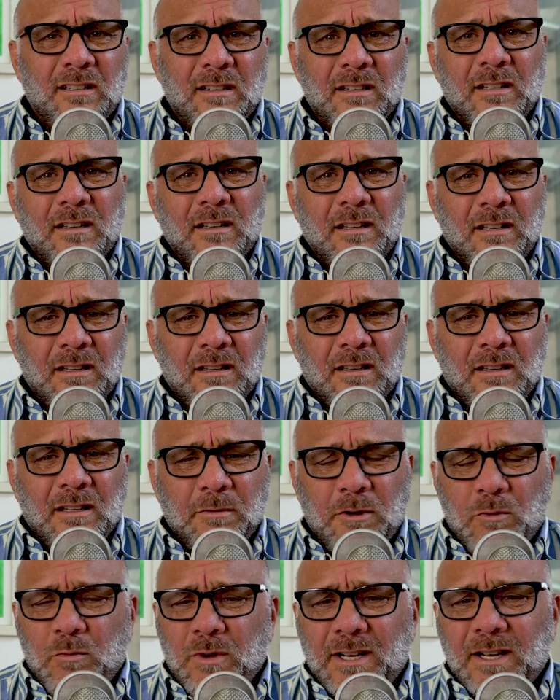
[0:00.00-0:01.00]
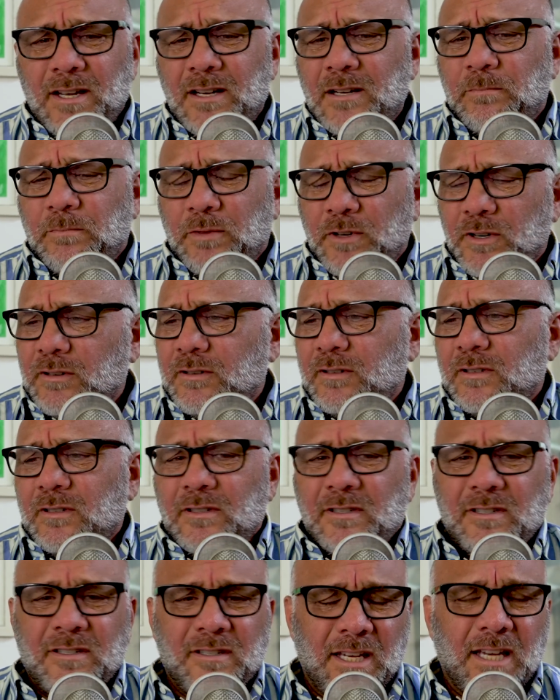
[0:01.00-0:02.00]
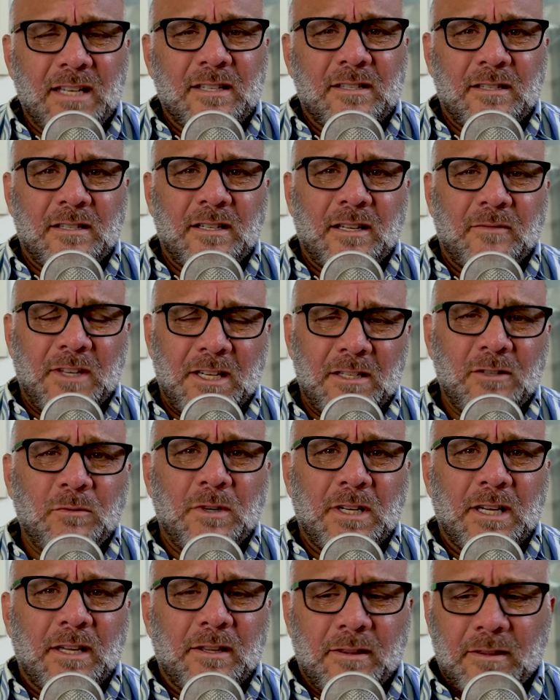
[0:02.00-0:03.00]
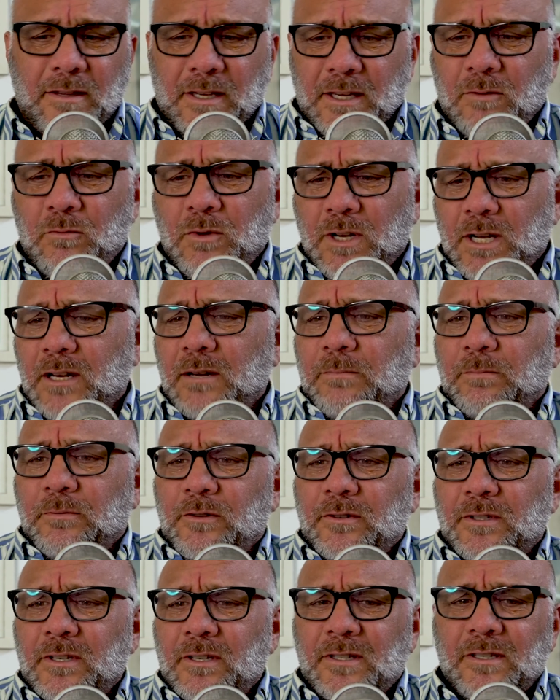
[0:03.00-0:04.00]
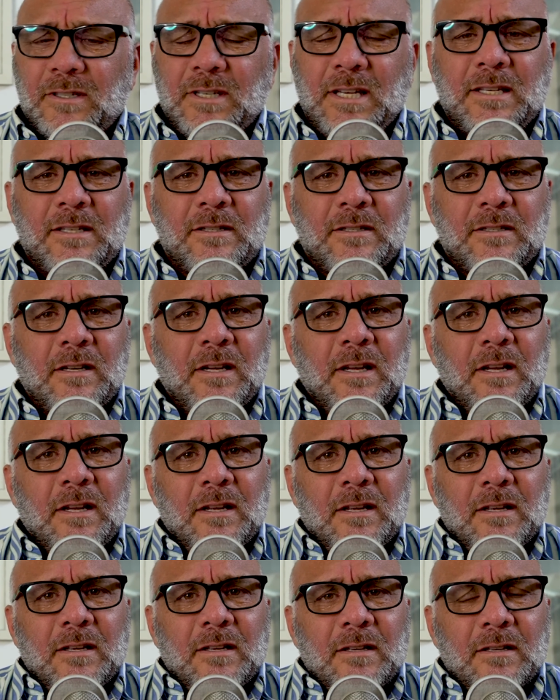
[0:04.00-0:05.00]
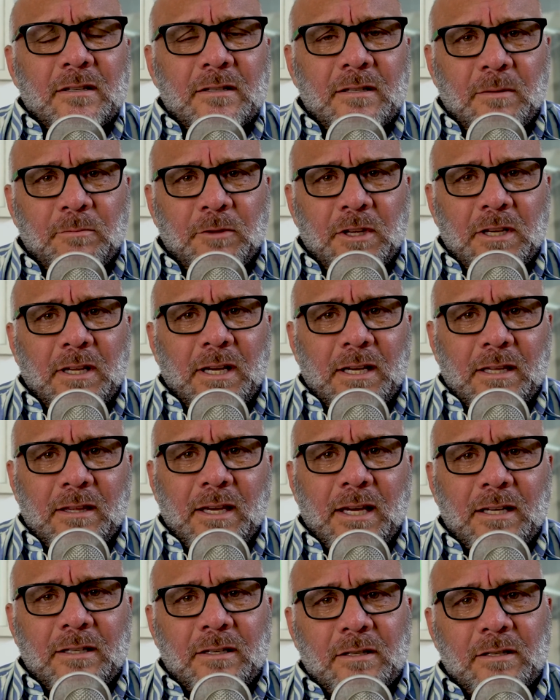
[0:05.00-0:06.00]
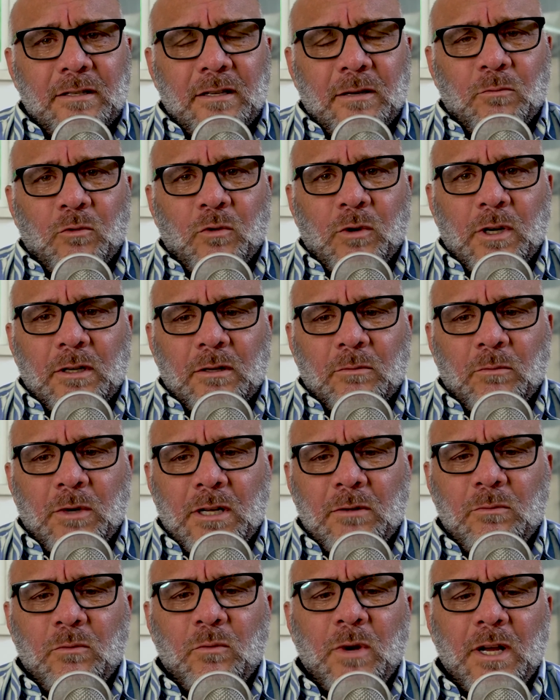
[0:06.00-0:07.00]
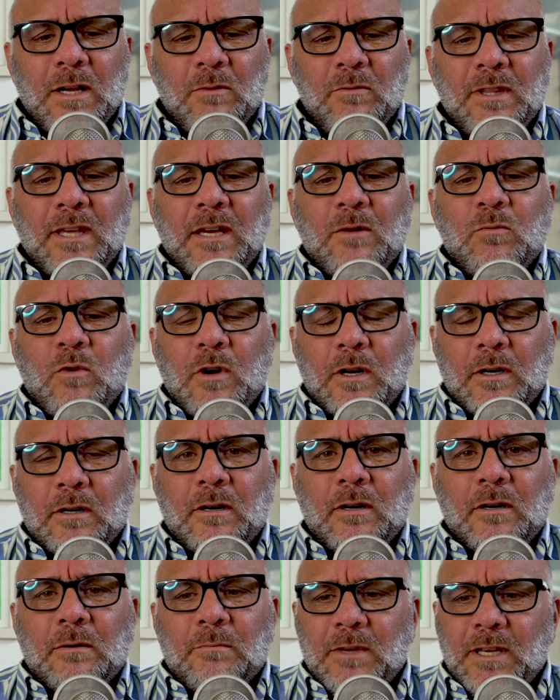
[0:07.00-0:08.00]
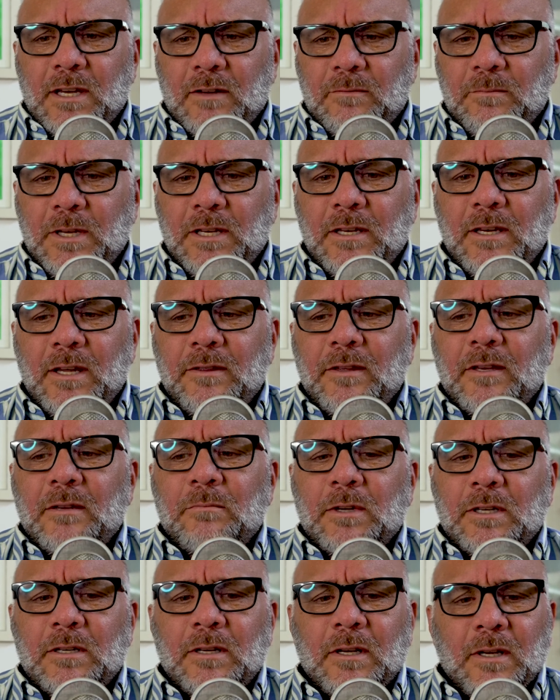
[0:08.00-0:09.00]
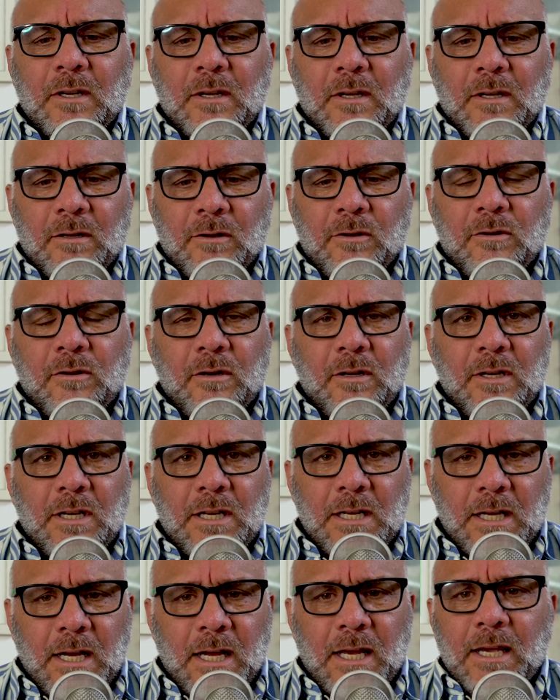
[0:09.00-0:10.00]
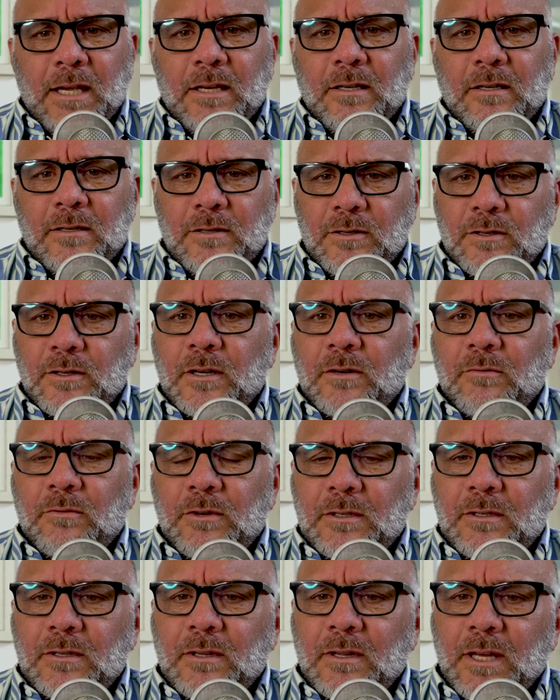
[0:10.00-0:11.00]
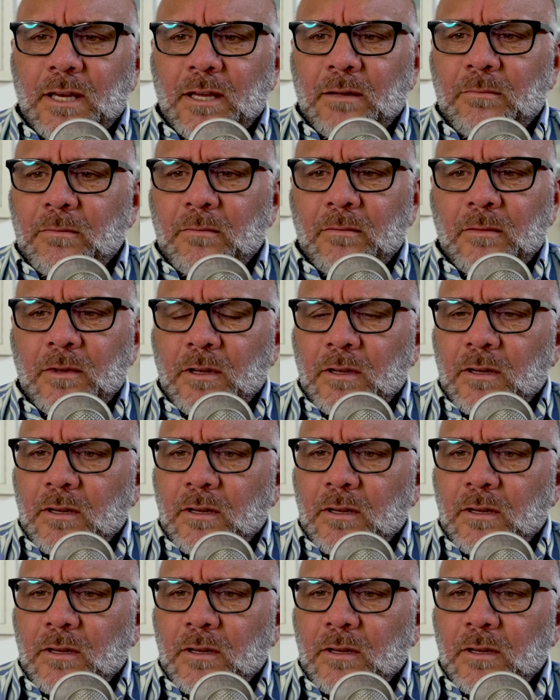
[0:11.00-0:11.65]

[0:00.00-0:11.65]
I mean, what kind of person says stuff? That's what I think. What kind of person says something like that to someone? Why would they want to hurt me? I've been nothing but good and kind and generous to them.